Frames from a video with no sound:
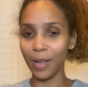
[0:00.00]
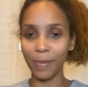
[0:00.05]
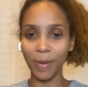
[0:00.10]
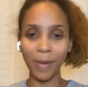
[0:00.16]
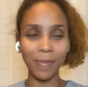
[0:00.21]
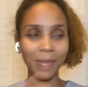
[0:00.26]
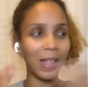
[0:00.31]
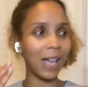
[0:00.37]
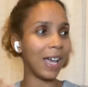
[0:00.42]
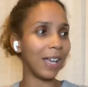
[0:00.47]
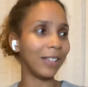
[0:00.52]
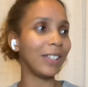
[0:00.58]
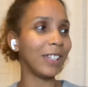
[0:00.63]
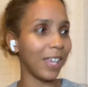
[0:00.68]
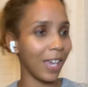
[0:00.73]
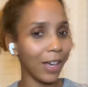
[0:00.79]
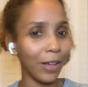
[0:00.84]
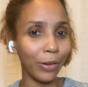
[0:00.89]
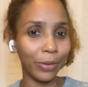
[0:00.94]
I'm like,
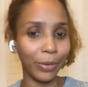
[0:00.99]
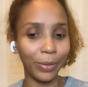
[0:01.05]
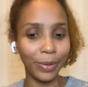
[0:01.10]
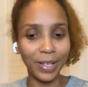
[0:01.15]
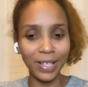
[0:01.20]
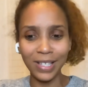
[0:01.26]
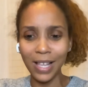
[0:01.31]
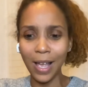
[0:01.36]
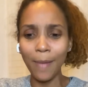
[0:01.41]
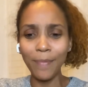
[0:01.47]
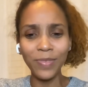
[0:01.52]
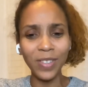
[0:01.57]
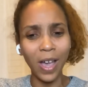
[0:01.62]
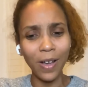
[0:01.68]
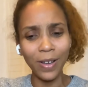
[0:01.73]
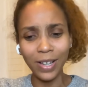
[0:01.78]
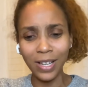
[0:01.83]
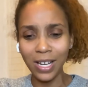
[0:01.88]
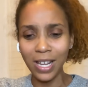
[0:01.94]
yo, because I'm
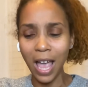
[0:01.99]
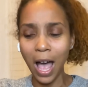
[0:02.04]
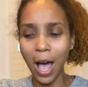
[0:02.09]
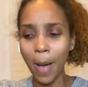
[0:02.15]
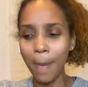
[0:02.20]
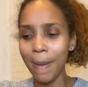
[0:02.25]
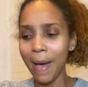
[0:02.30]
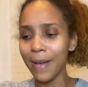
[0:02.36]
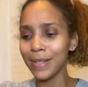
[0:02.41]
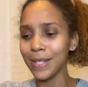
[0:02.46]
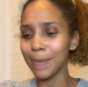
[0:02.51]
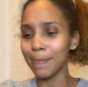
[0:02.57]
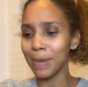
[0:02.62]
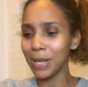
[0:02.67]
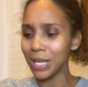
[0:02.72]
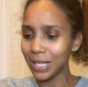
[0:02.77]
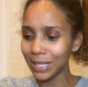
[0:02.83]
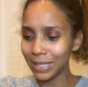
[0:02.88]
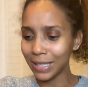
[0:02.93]
talking to y'all about some
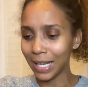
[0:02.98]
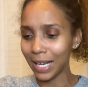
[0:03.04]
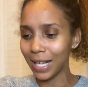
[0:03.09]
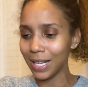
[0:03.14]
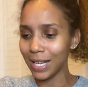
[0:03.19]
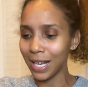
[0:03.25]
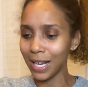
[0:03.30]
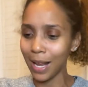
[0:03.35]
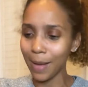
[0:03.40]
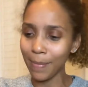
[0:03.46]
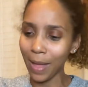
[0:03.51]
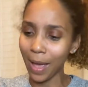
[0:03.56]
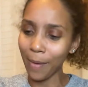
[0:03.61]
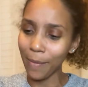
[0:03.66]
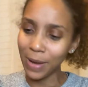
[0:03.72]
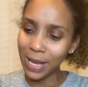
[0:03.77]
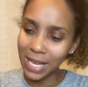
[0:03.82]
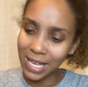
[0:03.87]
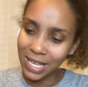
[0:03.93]
bullshit, and then I'm like,
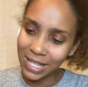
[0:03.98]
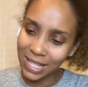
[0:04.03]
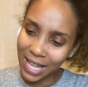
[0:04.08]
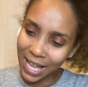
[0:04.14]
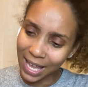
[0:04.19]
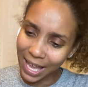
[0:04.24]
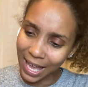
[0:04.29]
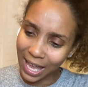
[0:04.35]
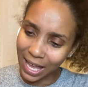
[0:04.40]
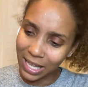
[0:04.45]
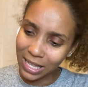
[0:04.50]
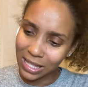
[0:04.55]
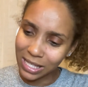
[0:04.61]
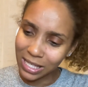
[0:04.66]
what is that?